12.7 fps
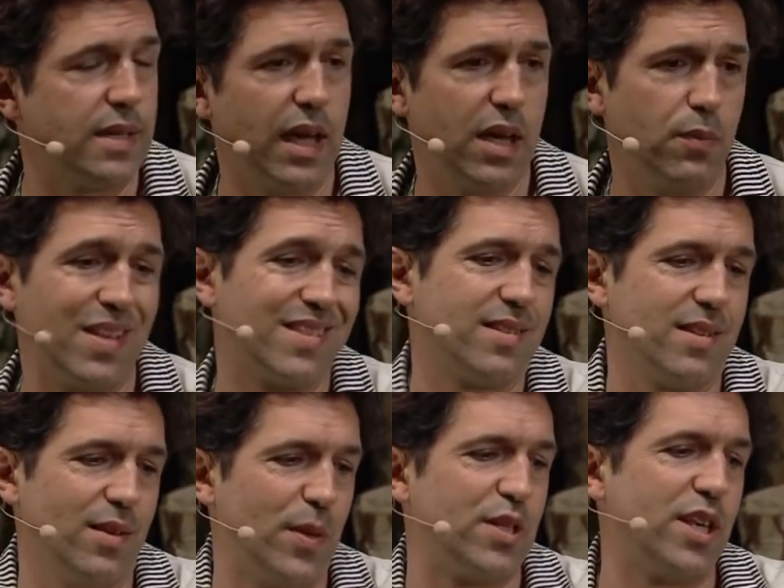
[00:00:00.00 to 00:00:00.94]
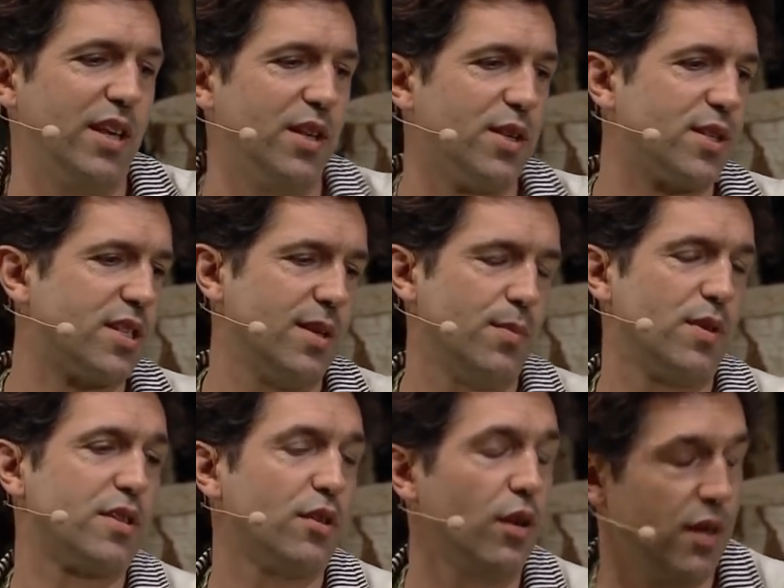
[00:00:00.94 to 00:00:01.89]
day, and we, we sit in a,
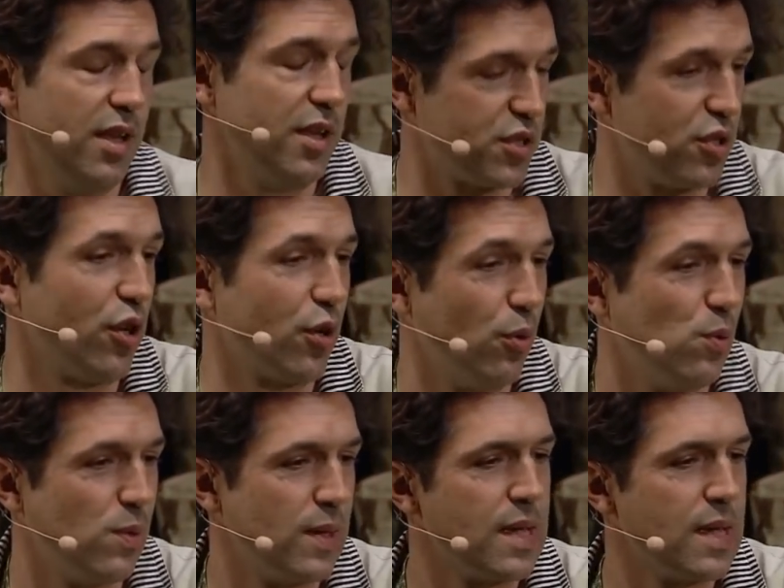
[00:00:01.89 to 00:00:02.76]
semi, uh, in a circle.